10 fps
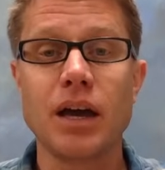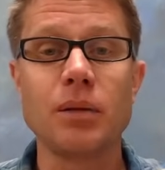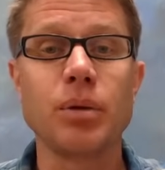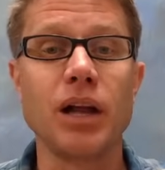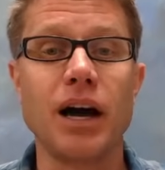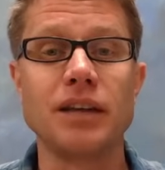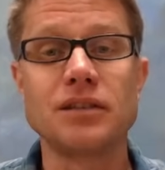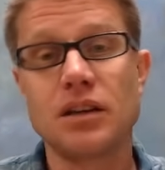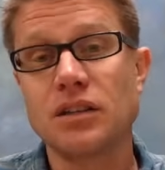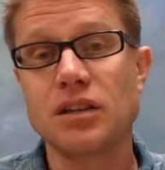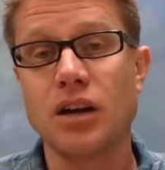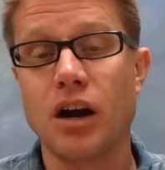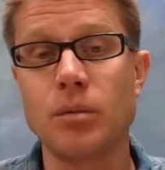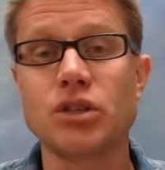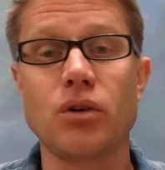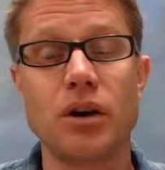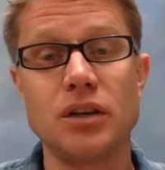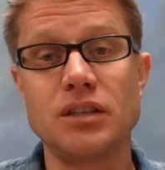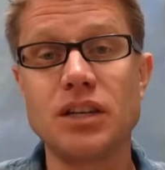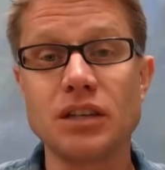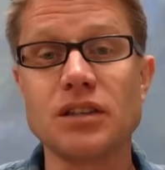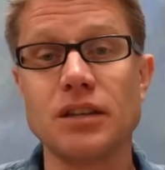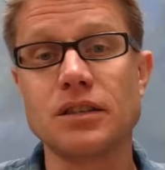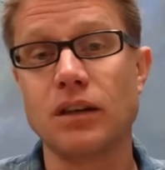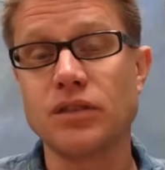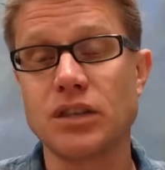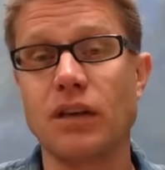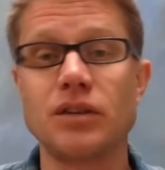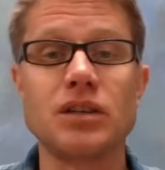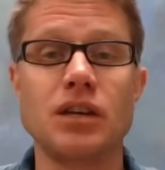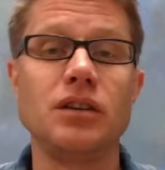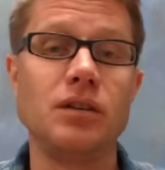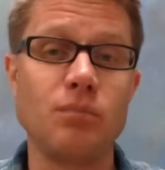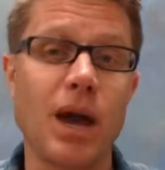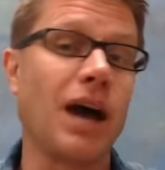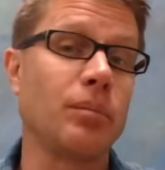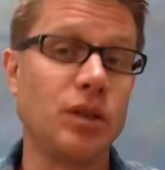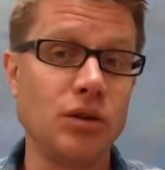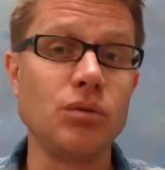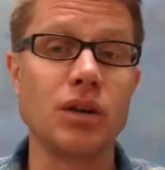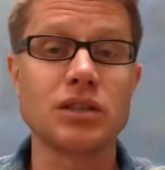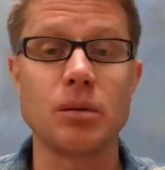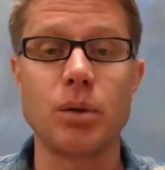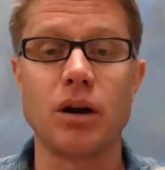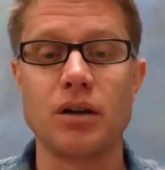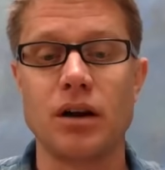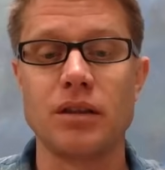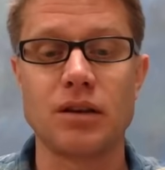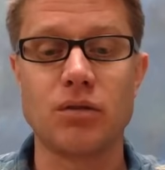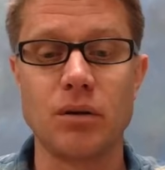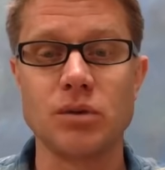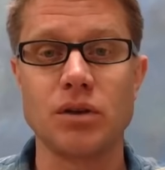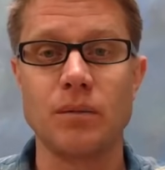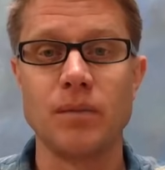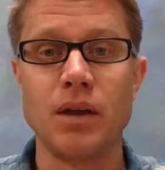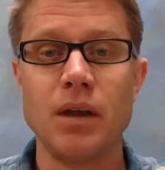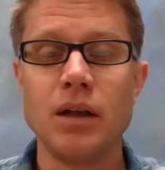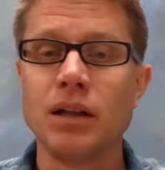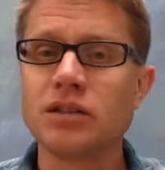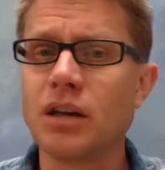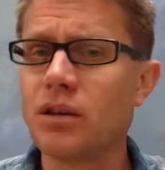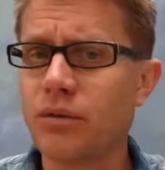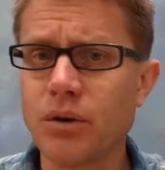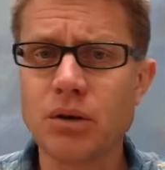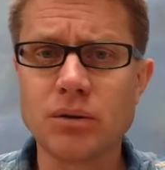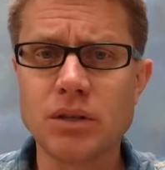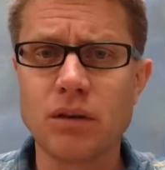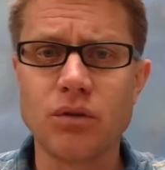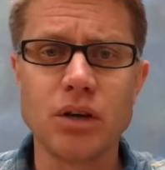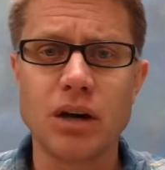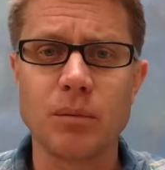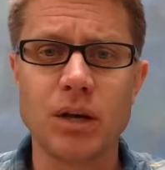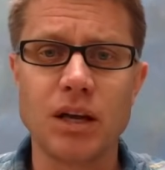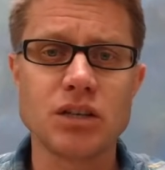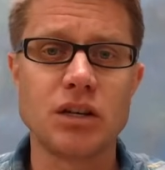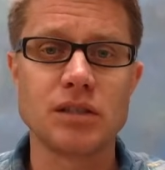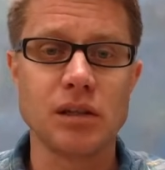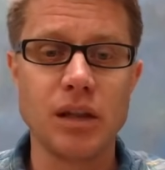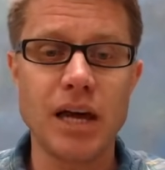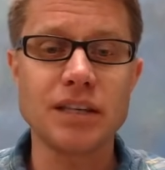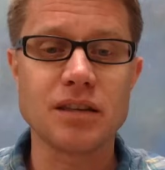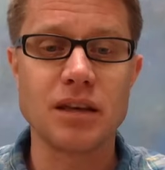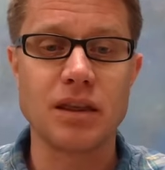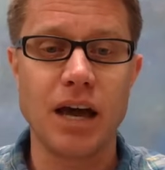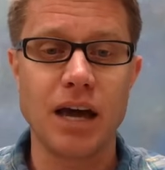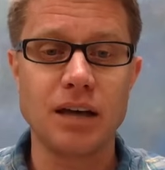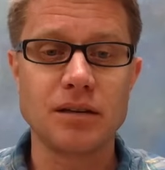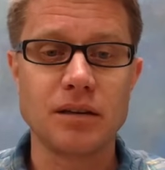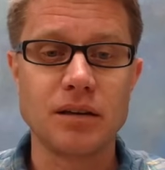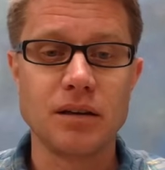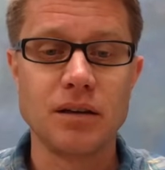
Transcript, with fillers: that implies that it's an arbitrary distance of 17 map units apart on the chromosome. Let's say the frequency of recombination is less than that,